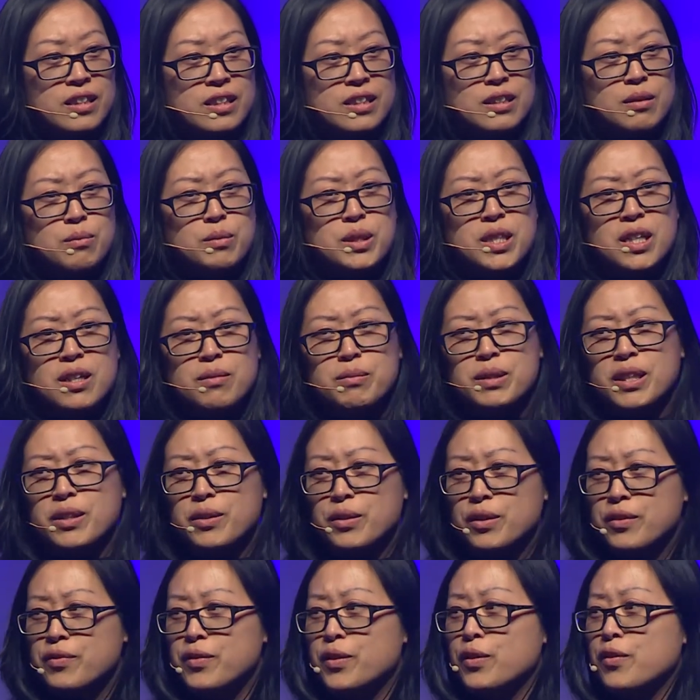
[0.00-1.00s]
Sometimes I
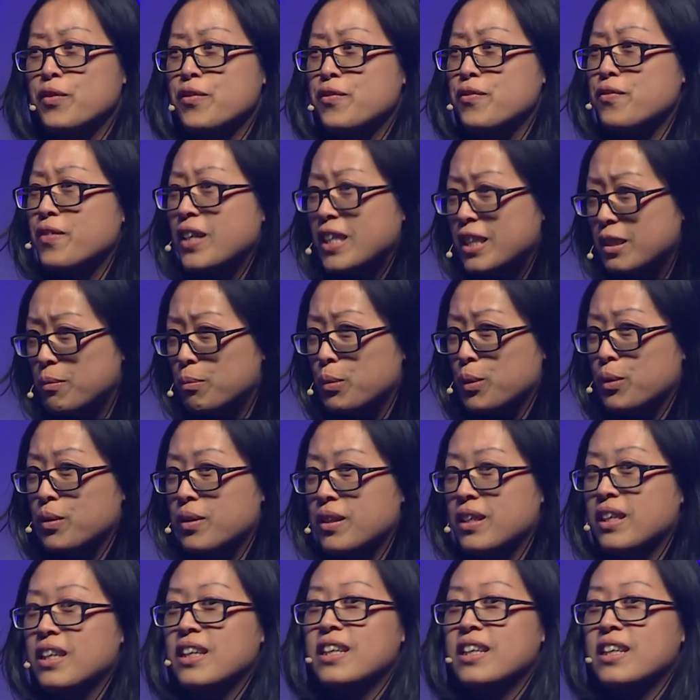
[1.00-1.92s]
don't even know if Facebook